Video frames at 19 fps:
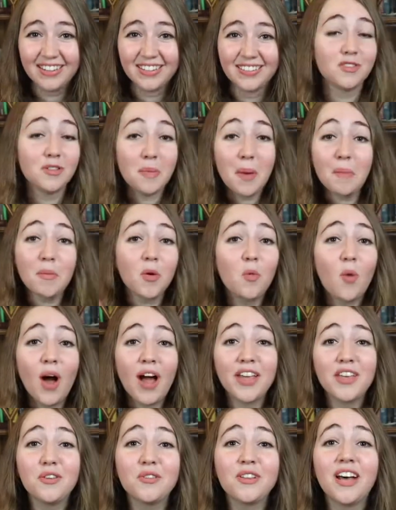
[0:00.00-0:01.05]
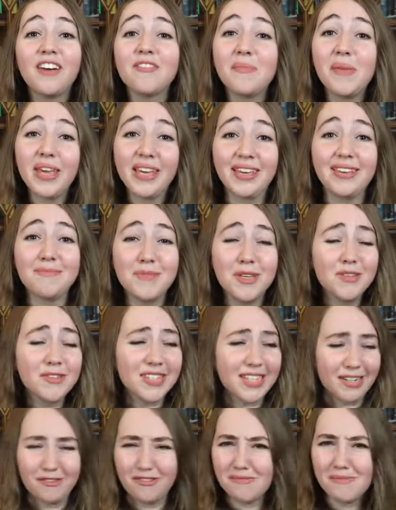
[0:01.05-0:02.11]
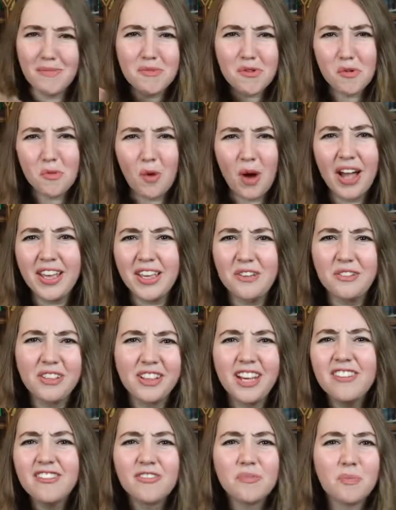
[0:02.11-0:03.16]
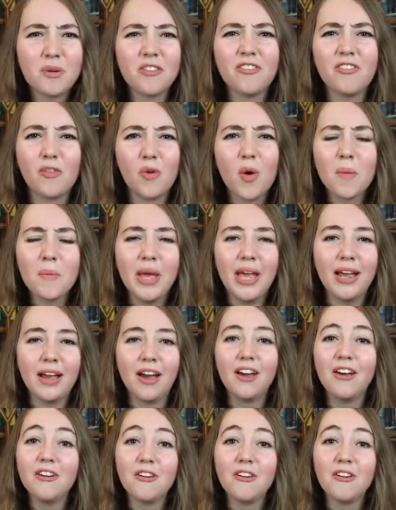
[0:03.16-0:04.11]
Remember why you love making music. Remember why you love performing.